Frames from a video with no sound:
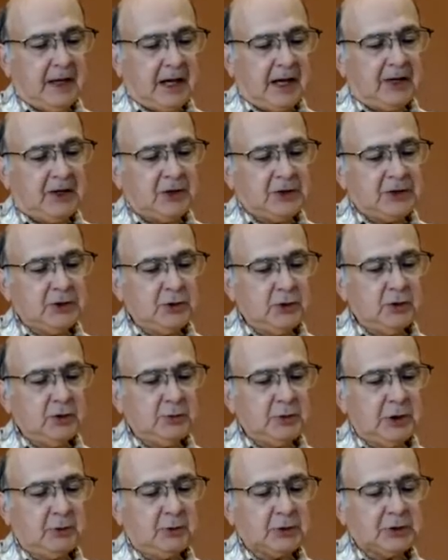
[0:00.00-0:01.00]
I
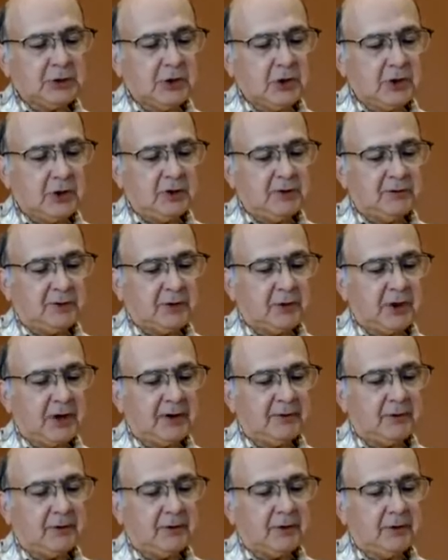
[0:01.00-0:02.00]
assumed he was gone
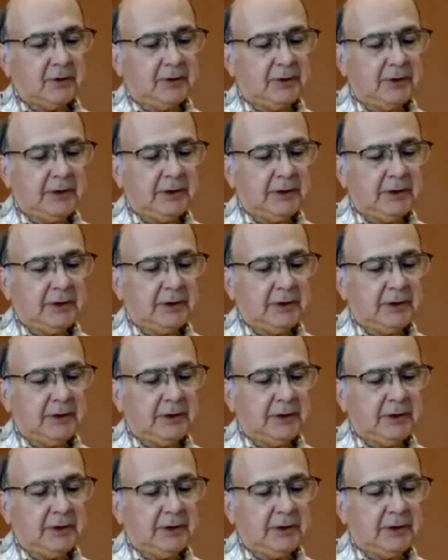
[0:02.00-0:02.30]
forever